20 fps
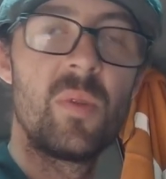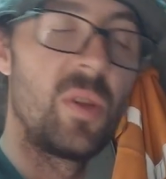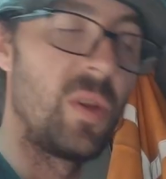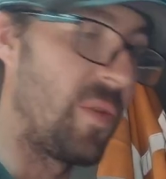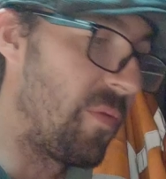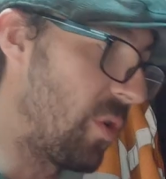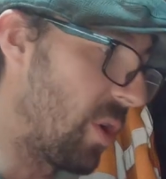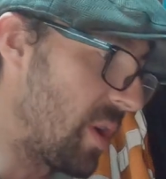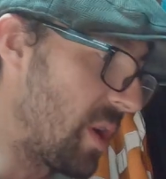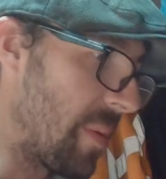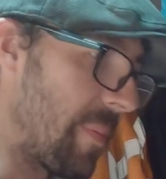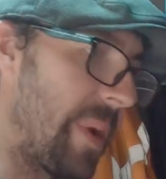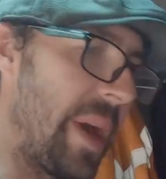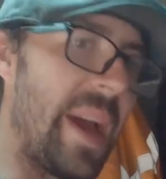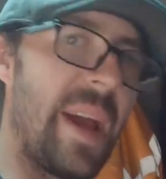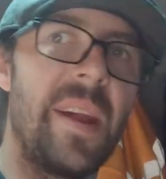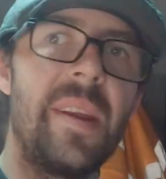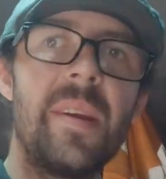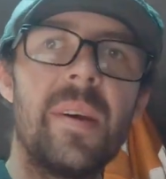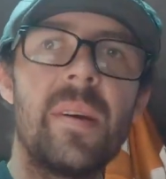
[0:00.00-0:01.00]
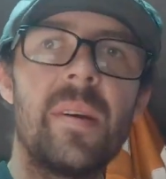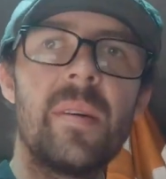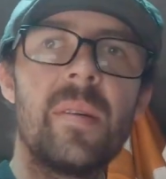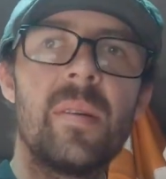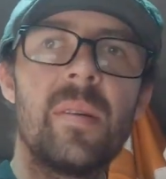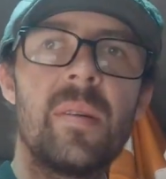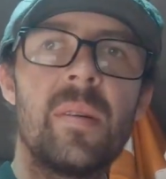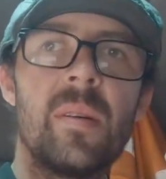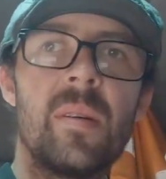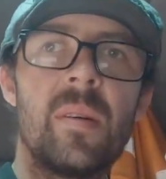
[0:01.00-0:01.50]
you've got your bed.
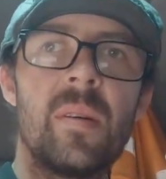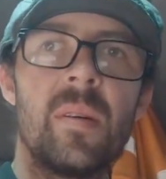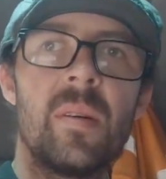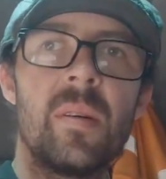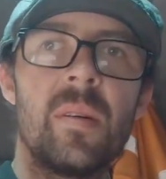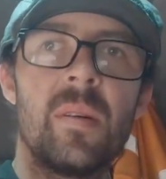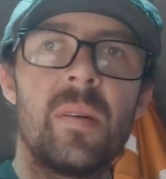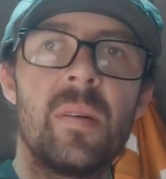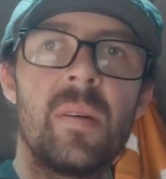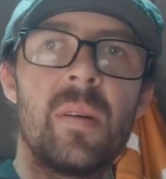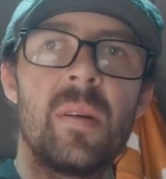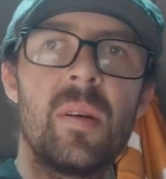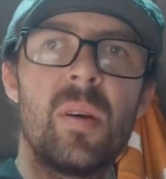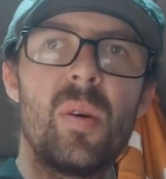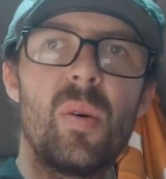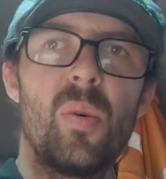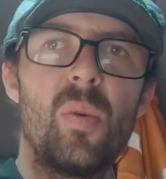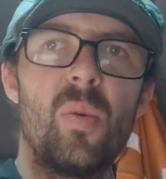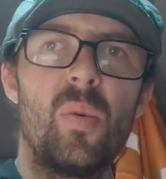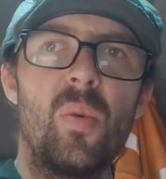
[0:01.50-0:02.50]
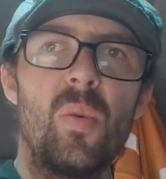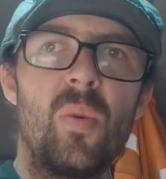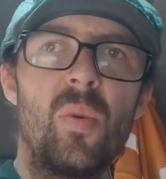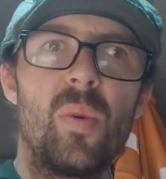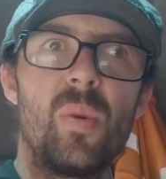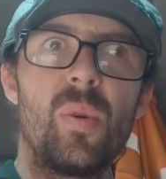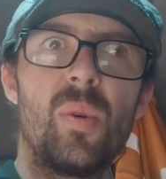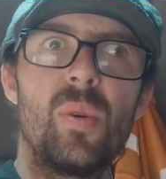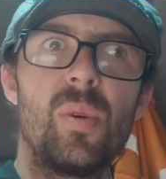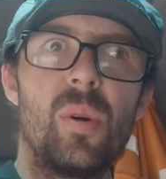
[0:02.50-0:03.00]
Ooh,
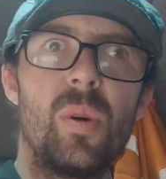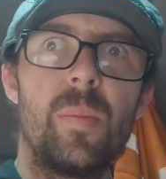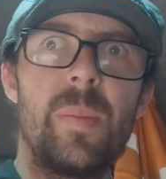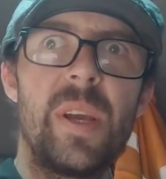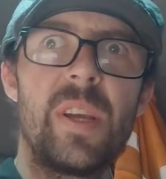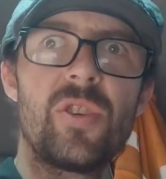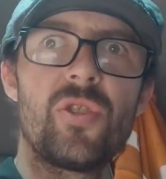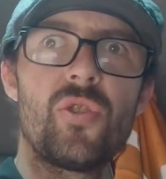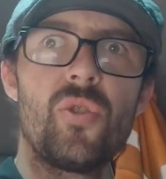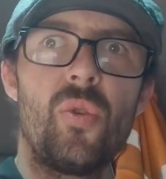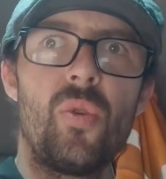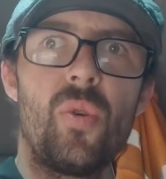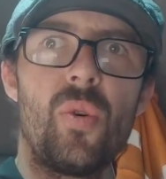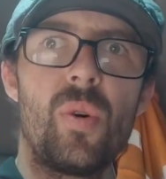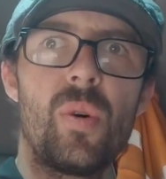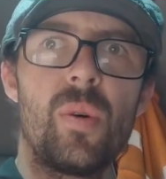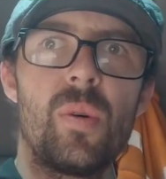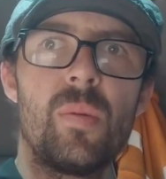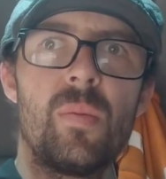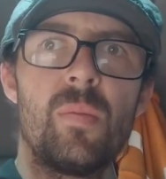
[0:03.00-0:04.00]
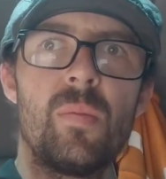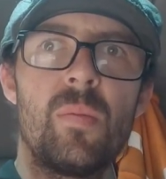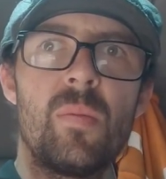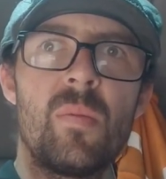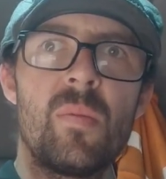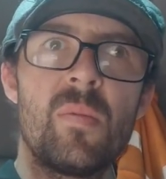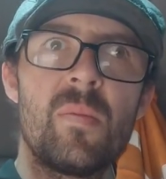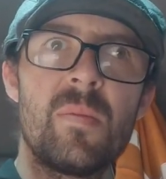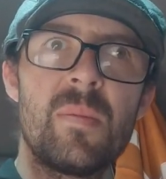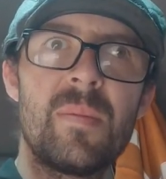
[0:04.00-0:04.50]
caught a bit short,
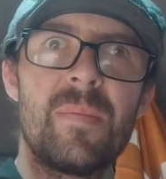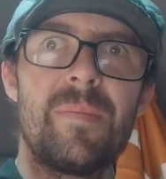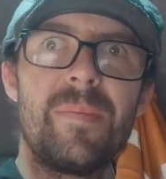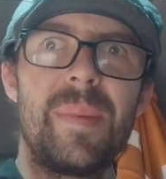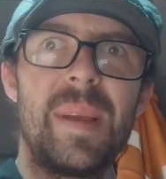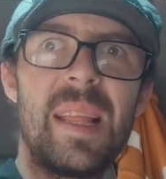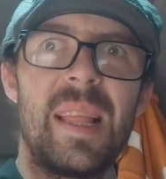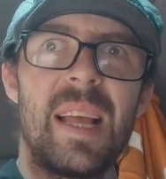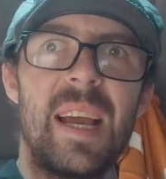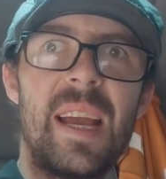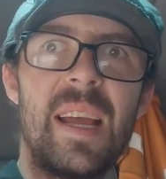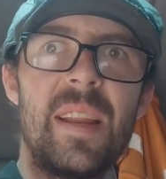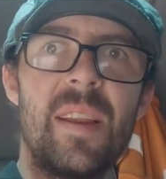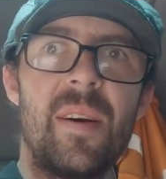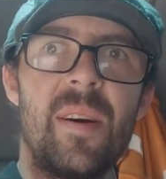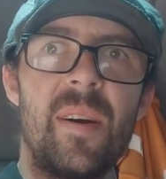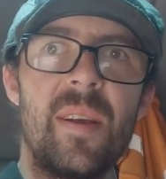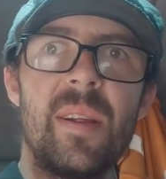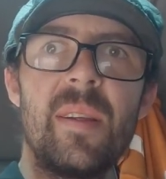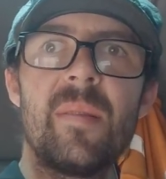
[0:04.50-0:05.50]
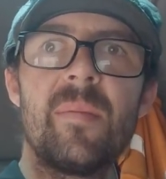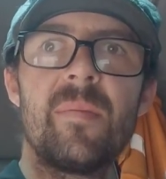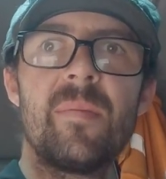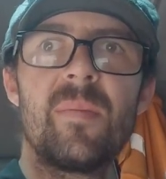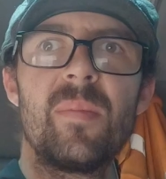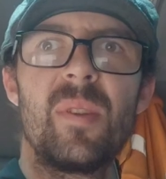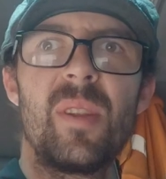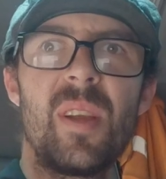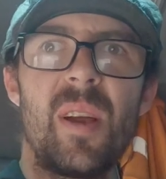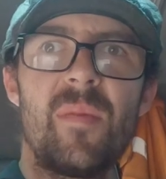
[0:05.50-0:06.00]
a bit late at night,
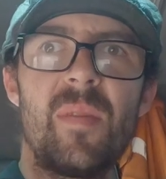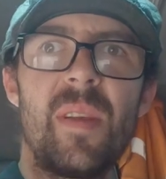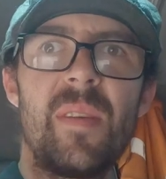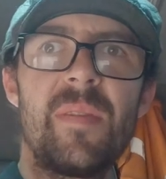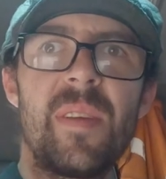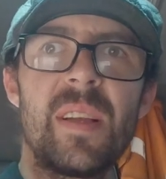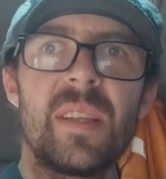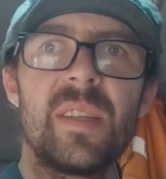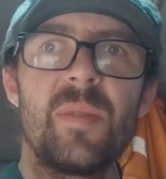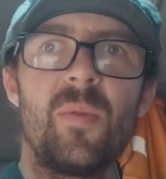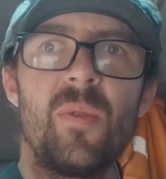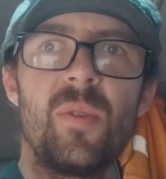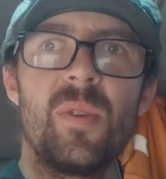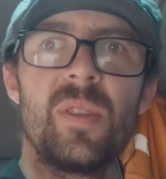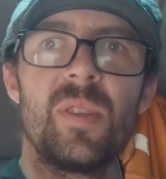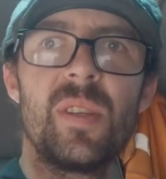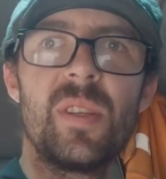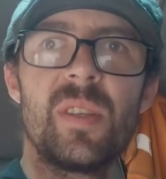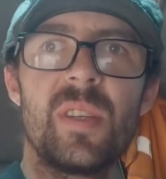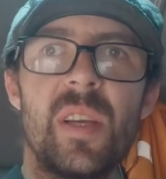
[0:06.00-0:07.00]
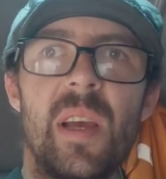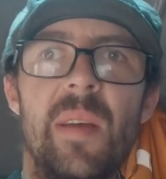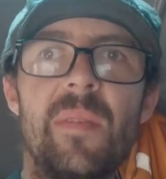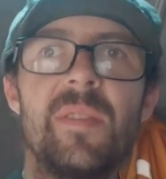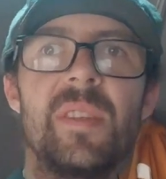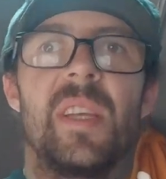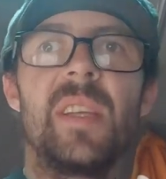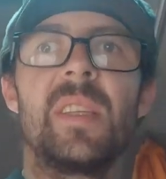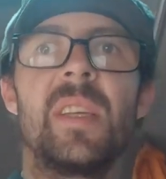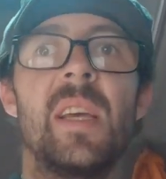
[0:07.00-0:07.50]
don't really fancy walking to the
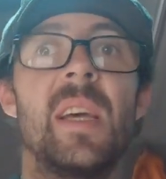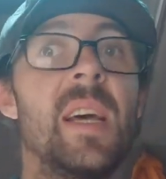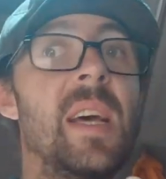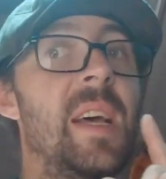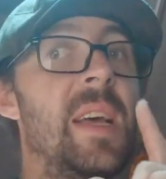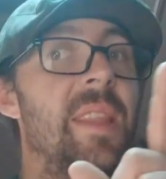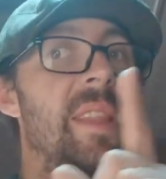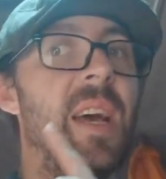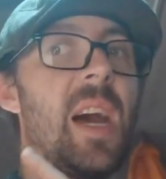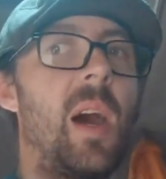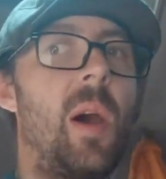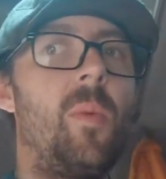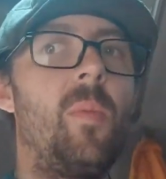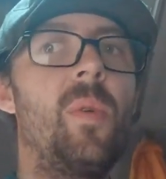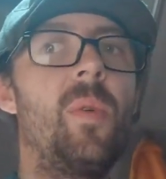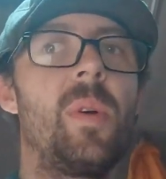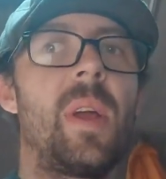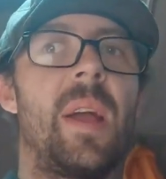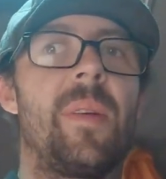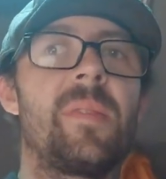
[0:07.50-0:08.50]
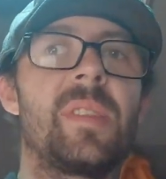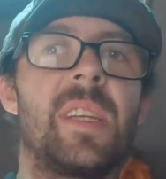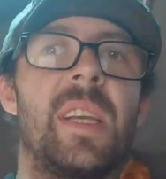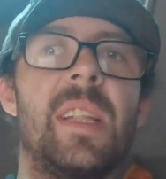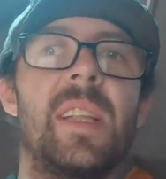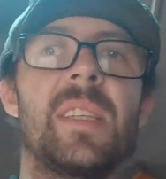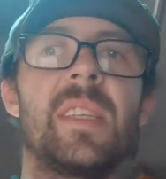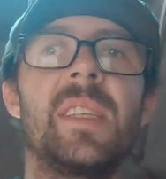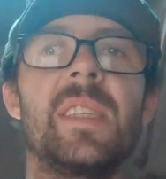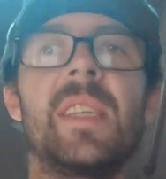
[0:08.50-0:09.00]
services. Now, I will
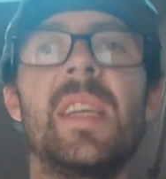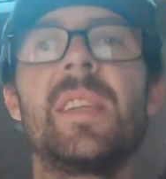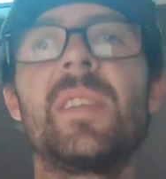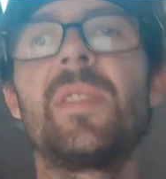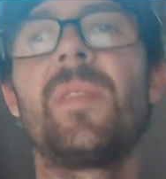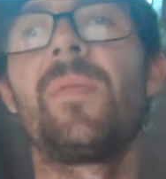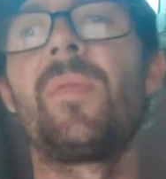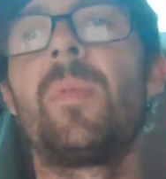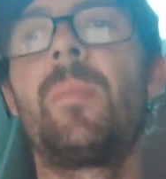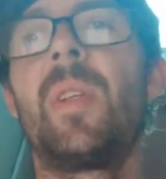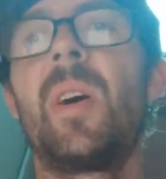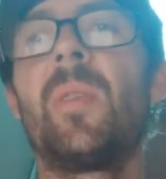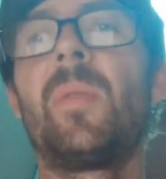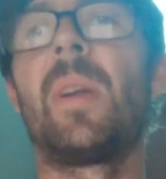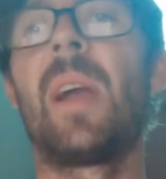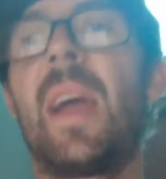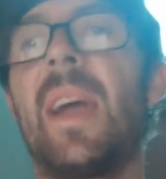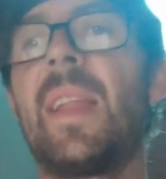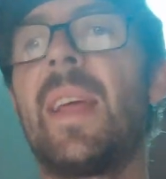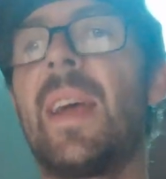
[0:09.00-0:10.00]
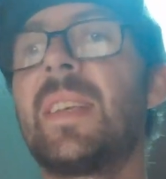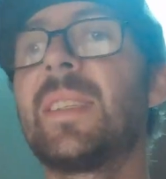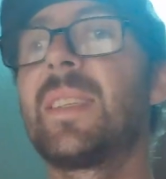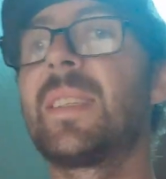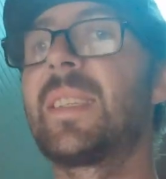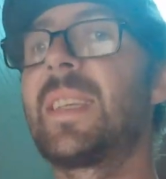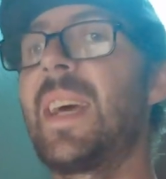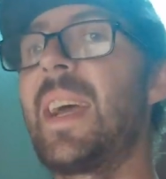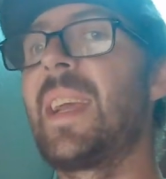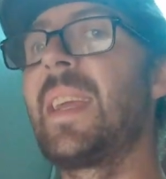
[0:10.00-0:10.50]
guarantee this is easier for a bloke, and as
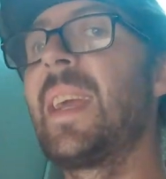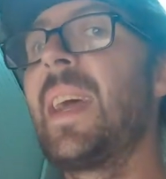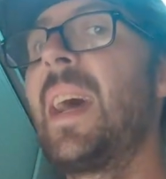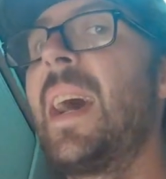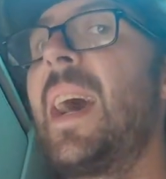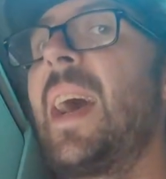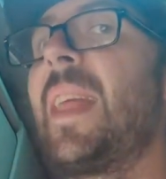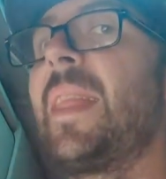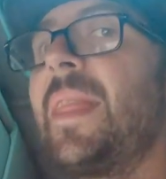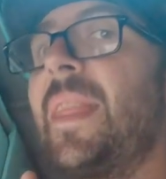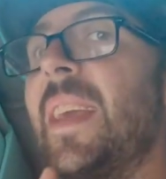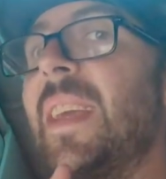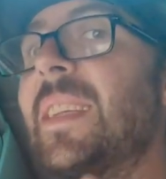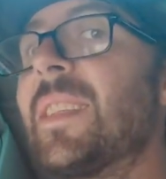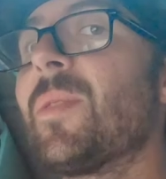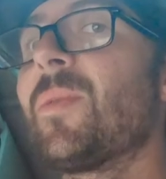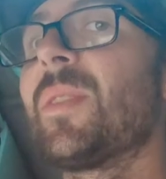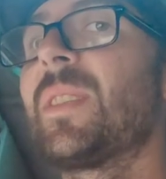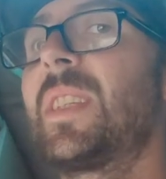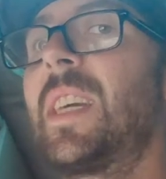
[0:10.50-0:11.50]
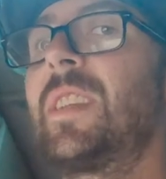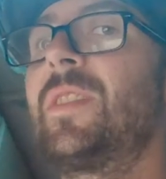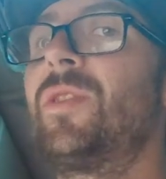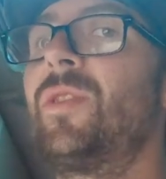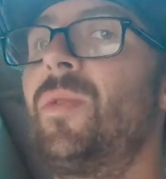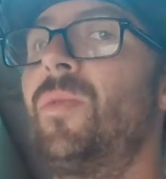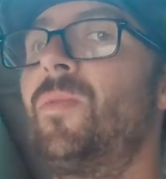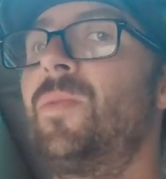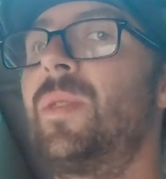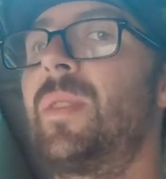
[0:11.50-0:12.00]
I say, these are
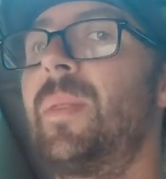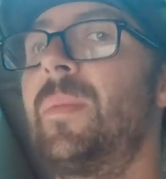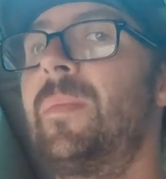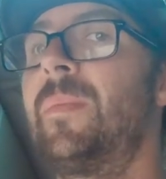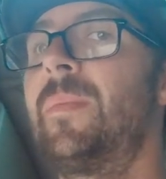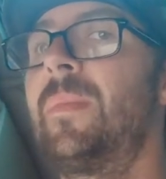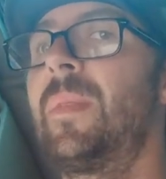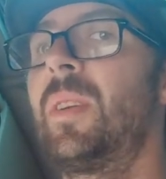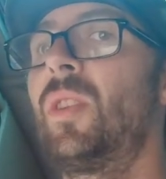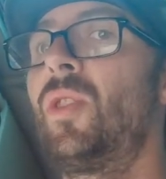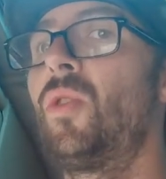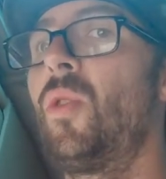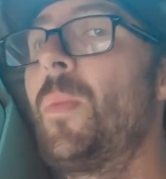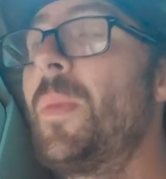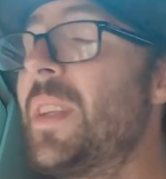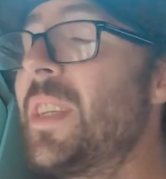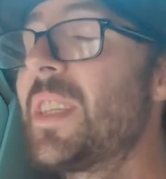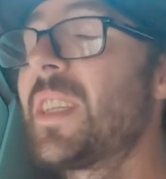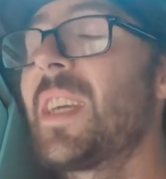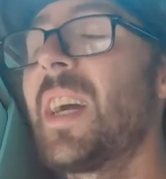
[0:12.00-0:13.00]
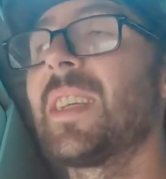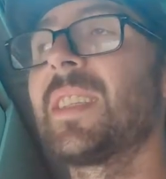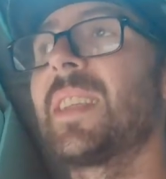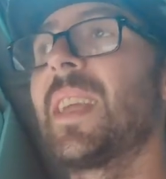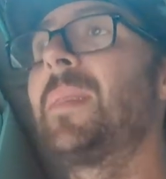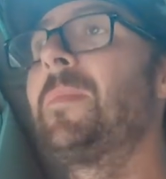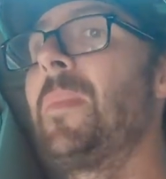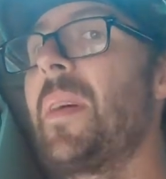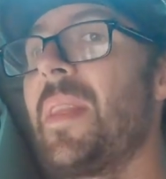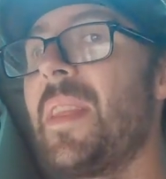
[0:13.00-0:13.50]
essentials. Call me
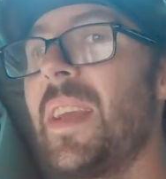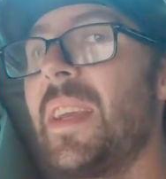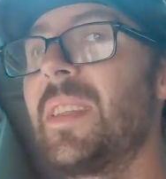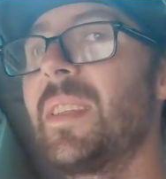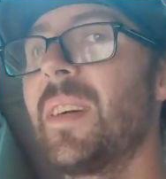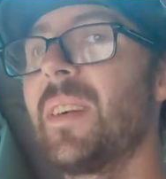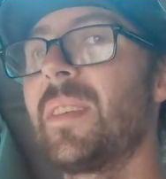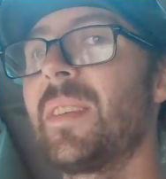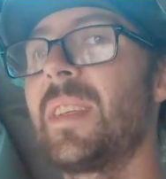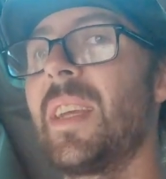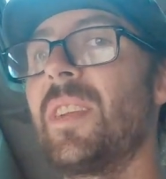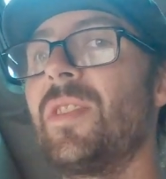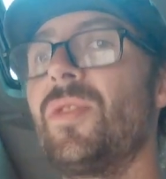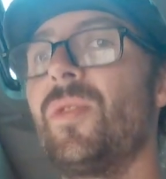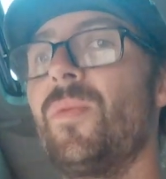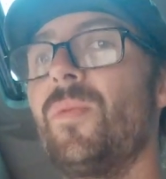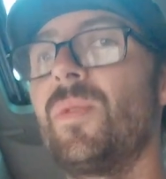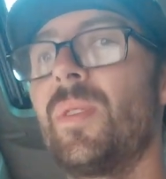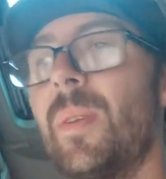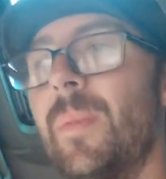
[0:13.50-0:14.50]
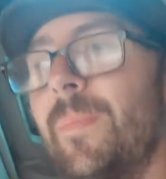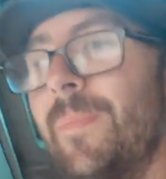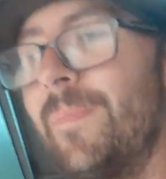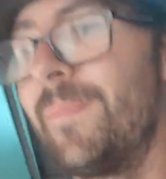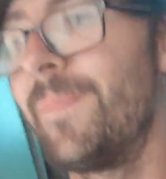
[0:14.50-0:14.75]
disgusting, but these are essentials.